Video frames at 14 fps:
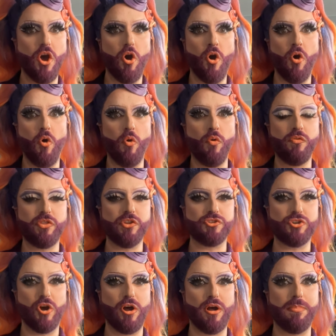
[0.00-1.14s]
uh, over the
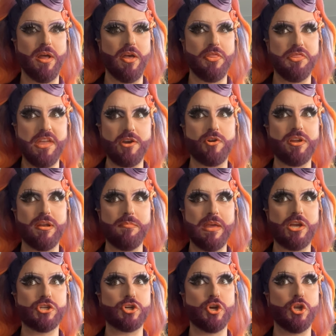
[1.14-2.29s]
top. They're gonna
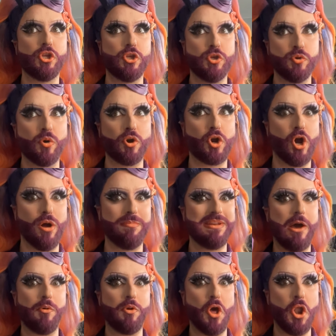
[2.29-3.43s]
make sure you are calmed
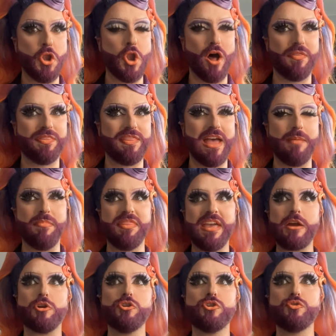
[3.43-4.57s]
down, not them.
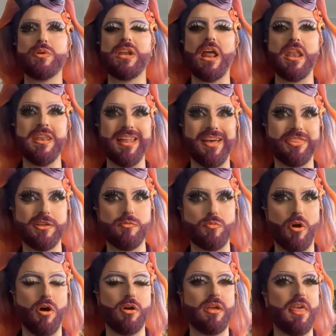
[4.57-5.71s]
They are doing nothing
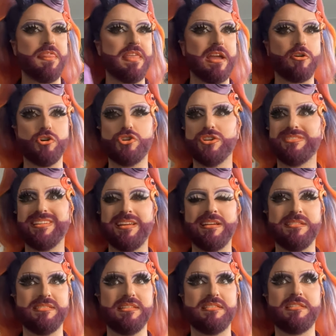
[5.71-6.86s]
wrong. They are just
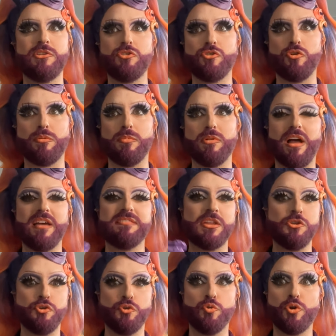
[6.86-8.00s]
existing their normal lives,
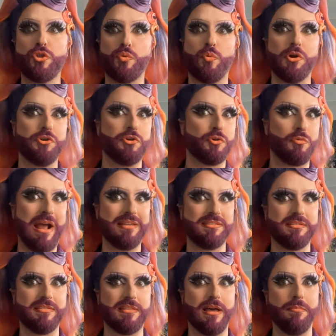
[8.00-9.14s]
and you are the one
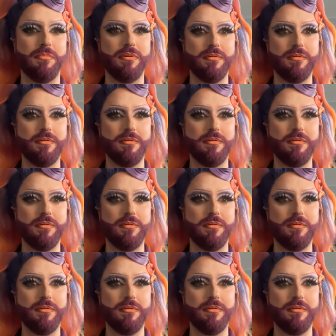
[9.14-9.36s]
harassing them.